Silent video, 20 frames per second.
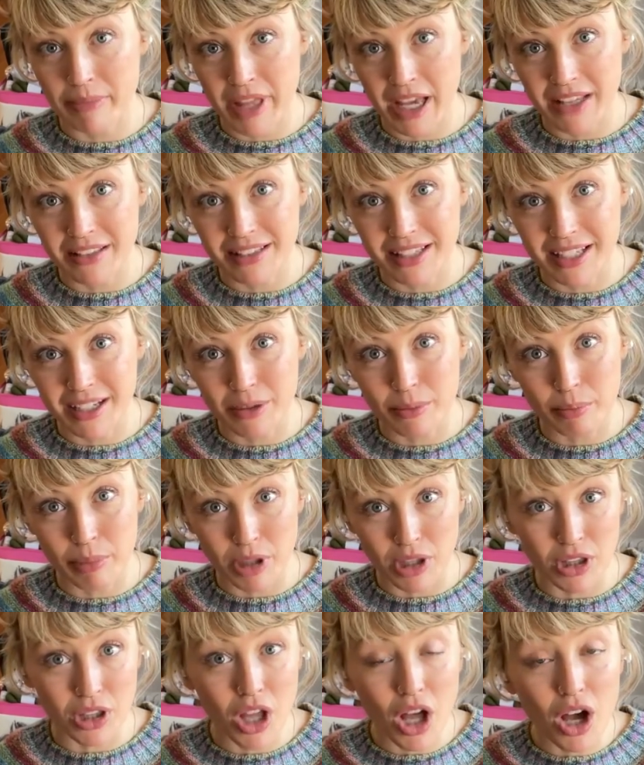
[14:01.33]
that link
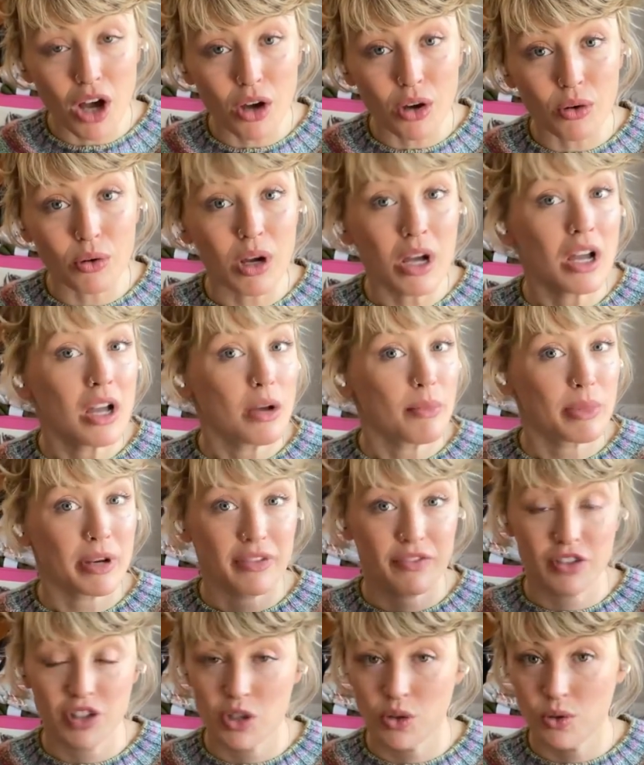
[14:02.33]
below. But
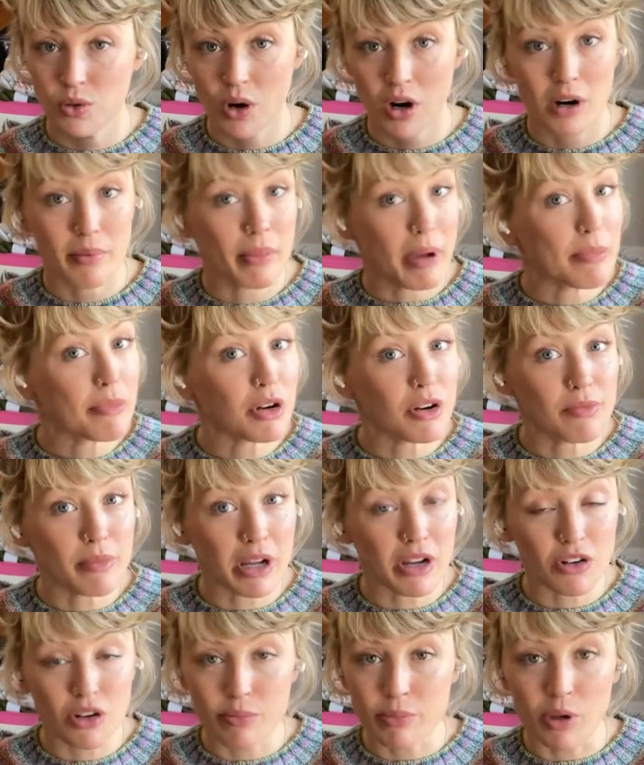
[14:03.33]
if you are a member of my
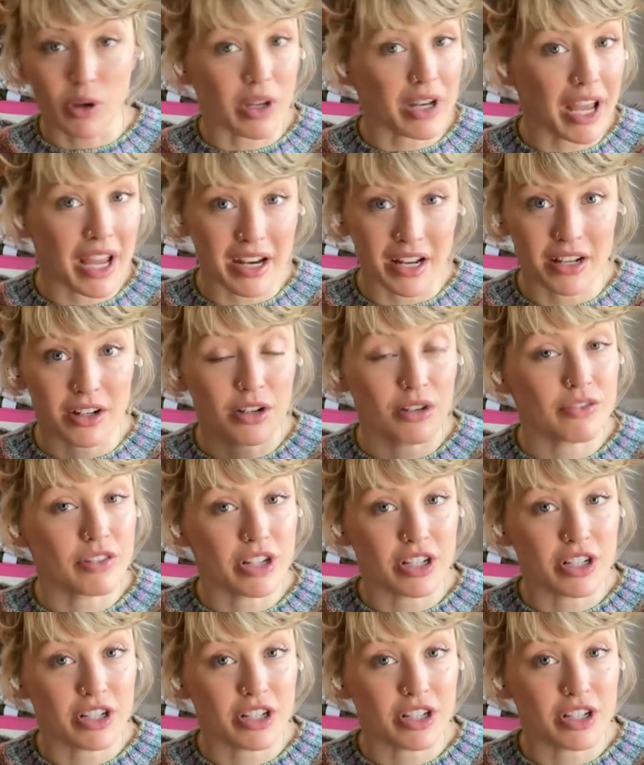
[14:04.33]
group, you can head on over.